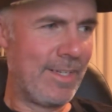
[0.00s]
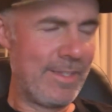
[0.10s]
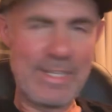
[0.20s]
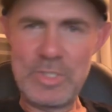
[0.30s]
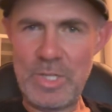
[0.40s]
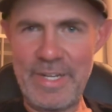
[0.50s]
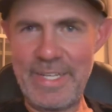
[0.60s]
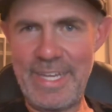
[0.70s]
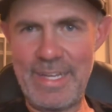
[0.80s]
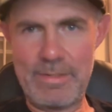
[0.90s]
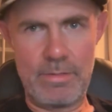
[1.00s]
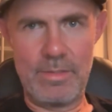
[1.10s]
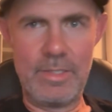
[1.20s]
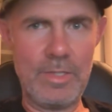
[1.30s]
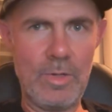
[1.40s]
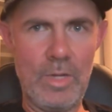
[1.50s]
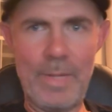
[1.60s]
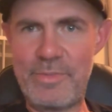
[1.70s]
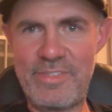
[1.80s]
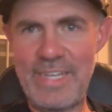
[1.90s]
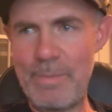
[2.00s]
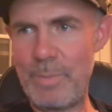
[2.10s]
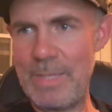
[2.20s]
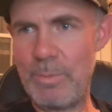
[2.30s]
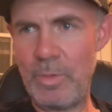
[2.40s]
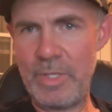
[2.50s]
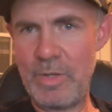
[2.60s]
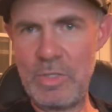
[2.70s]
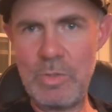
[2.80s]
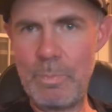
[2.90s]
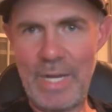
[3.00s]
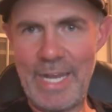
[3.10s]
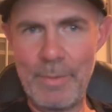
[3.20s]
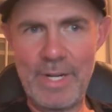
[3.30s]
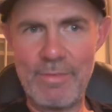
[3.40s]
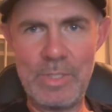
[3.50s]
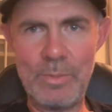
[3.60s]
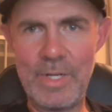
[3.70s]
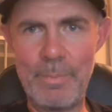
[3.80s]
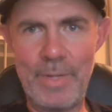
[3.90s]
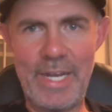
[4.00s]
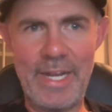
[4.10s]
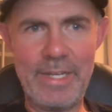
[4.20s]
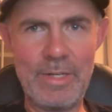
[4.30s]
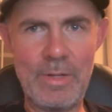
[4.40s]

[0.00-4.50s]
Not trying to get, upset people. You buy whatever you want to buy.